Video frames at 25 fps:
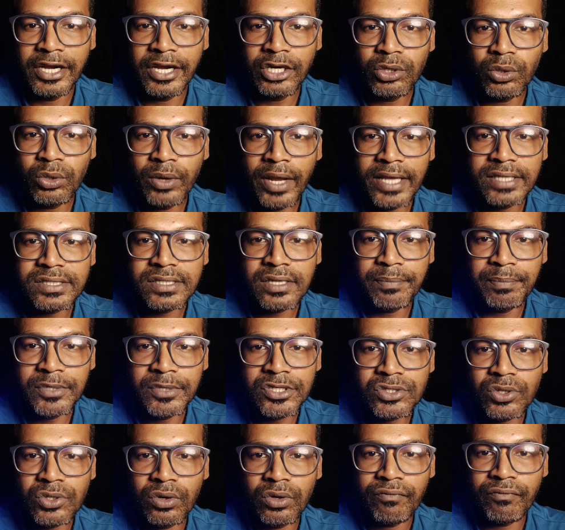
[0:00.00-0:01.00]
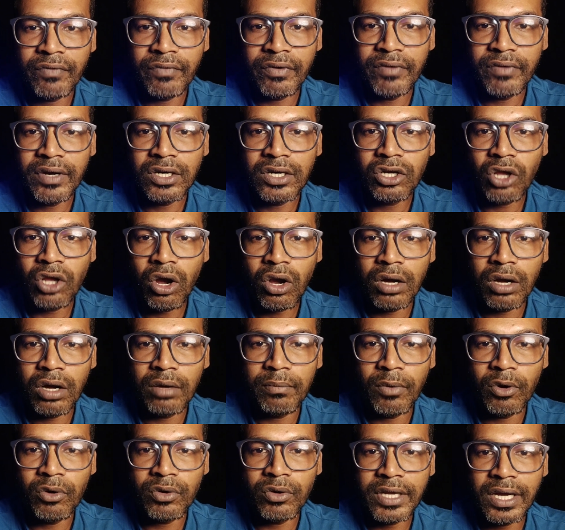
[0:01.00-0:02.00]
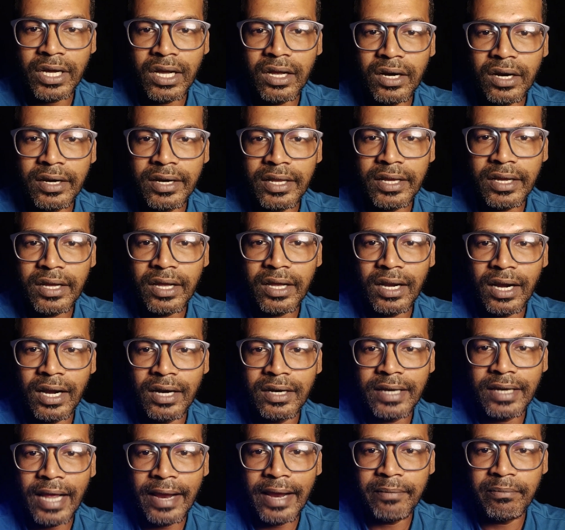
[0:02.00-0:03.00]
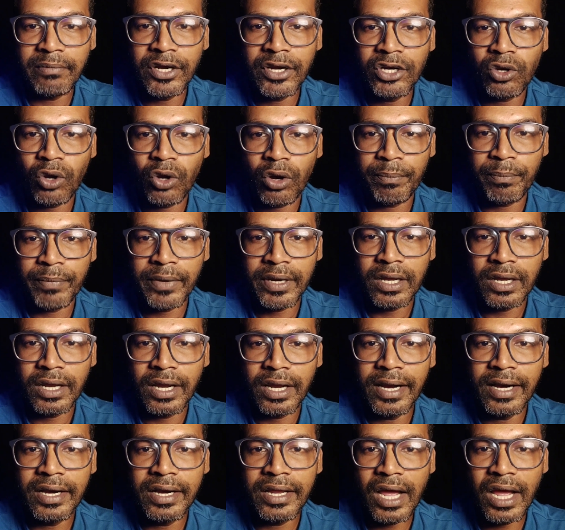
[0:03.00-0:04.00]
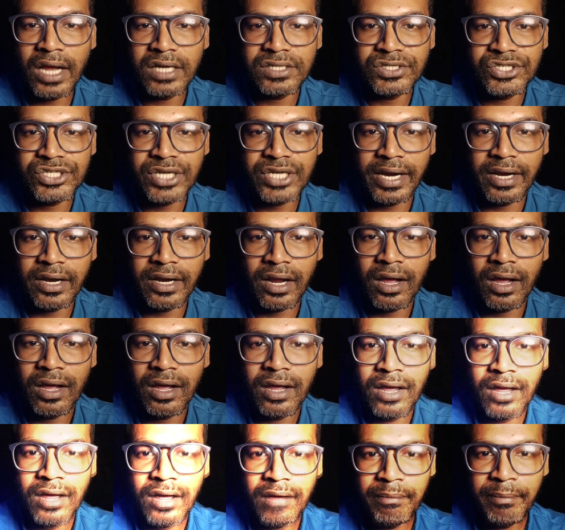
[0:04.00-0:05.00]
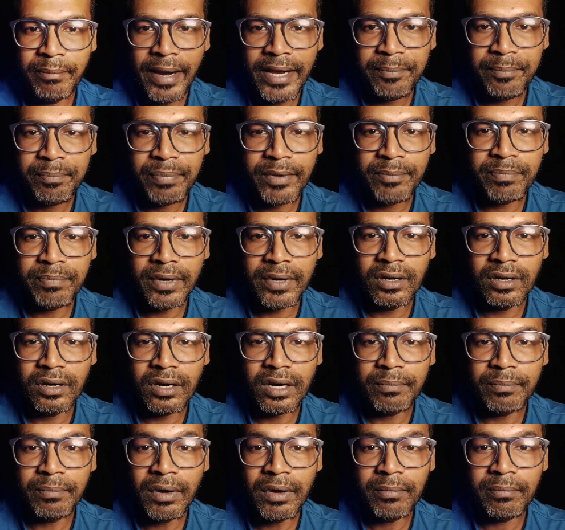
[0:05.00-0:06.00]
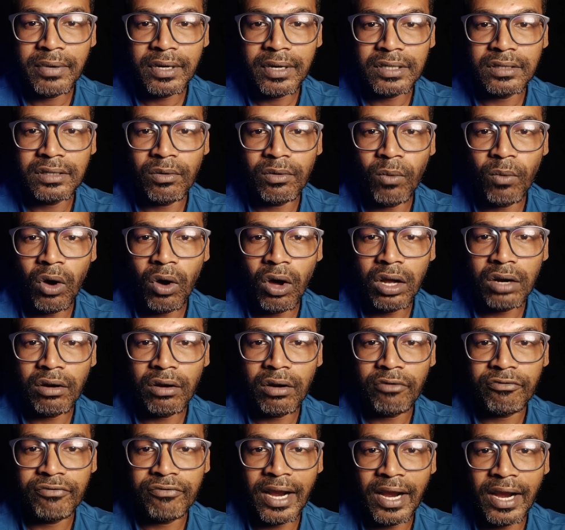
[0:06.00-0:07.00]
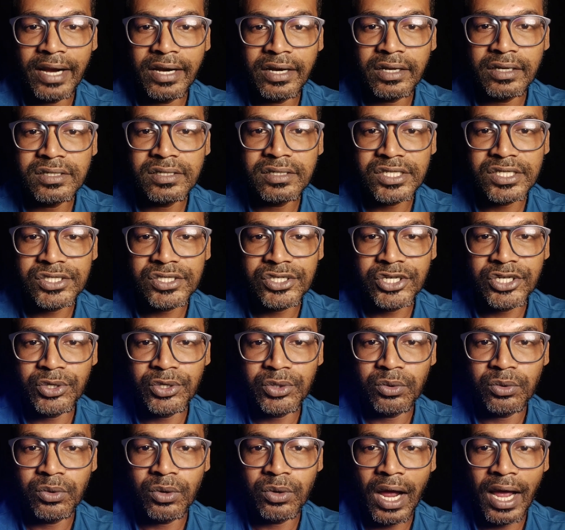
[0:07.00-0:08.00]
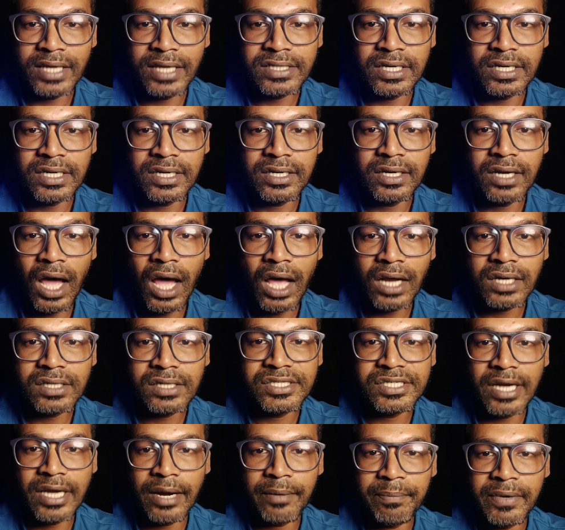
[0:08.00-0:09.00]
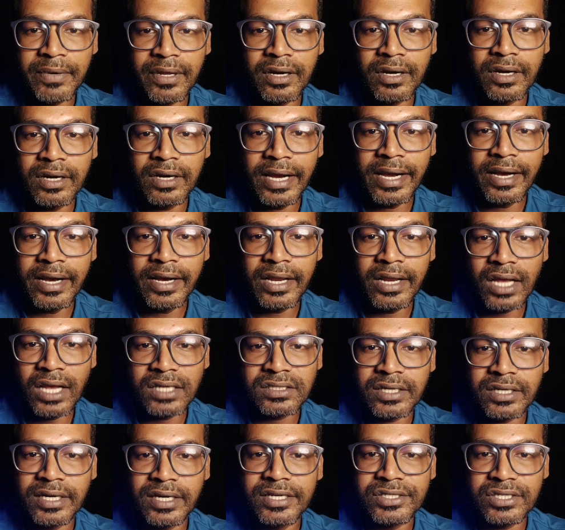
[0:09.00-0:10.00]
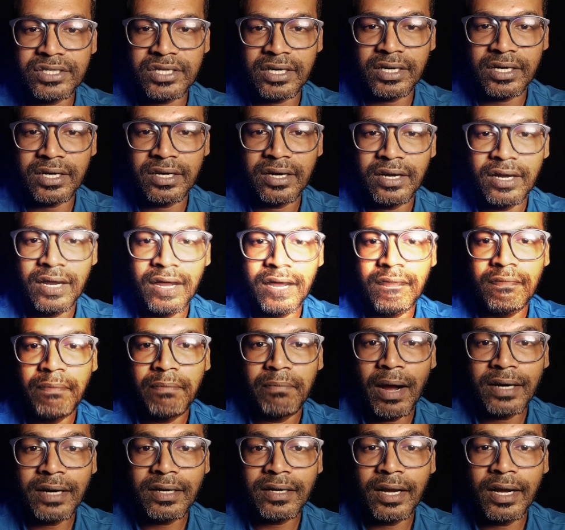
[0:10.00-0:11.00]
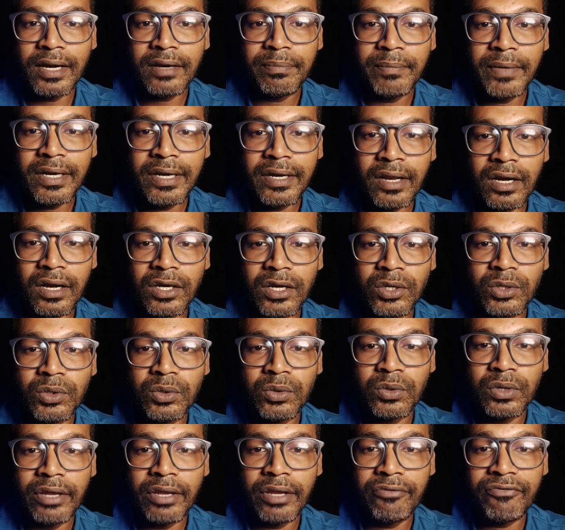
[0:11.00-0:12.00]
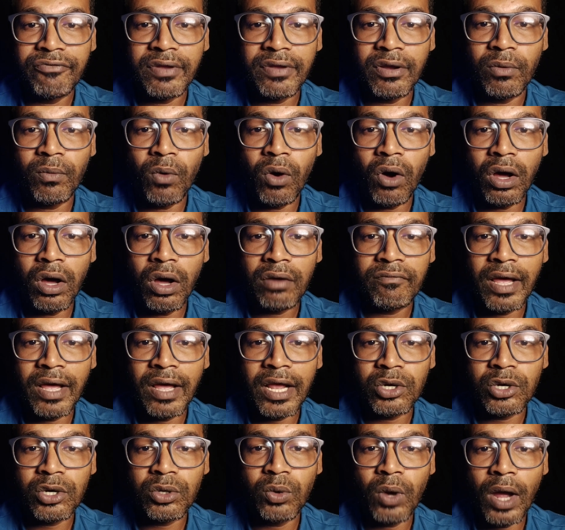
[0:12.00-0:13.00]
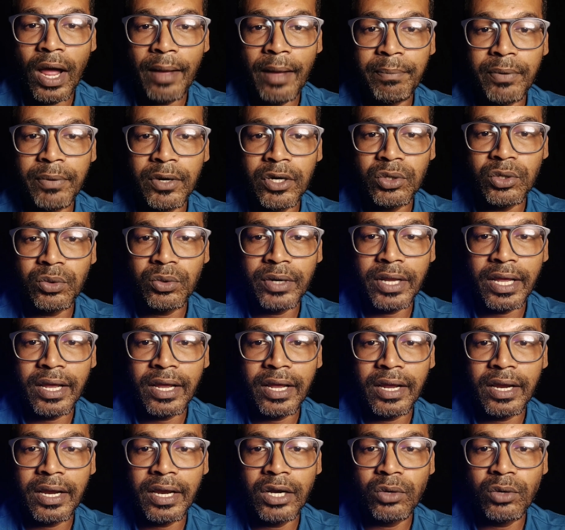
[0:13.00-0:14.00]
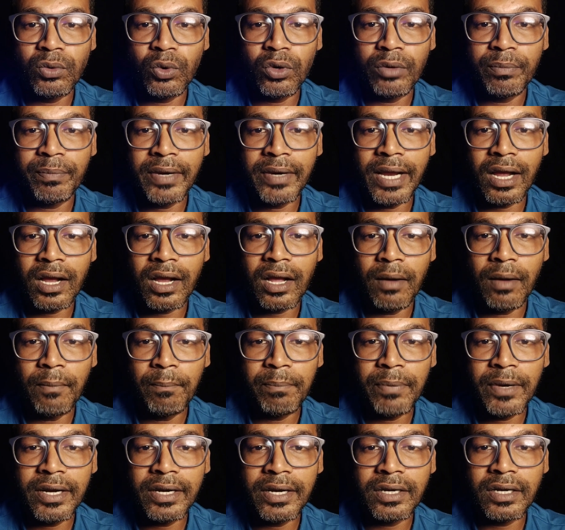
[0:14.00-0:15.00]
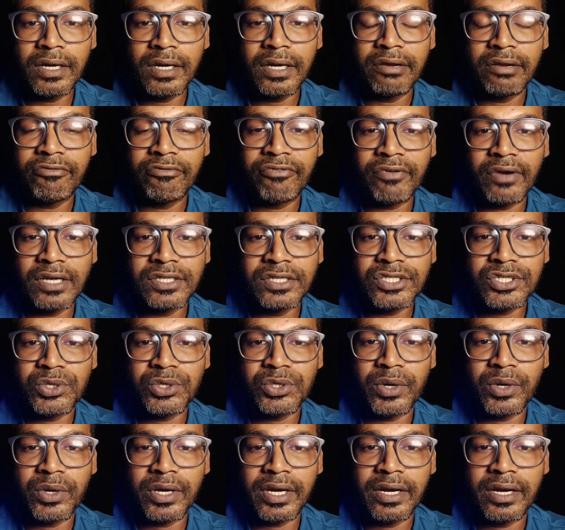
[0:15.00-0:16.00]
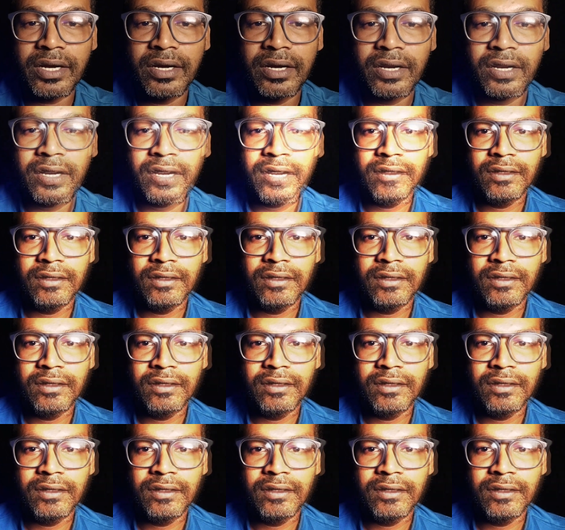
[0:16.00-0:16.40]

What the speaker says: In today's episode, we will talk about a critical and timely topic, India and China. Many people remember the war of 1962 as a dark chapter in India's history. But let me tell you, if a war were to happen today, it would be a completely different story.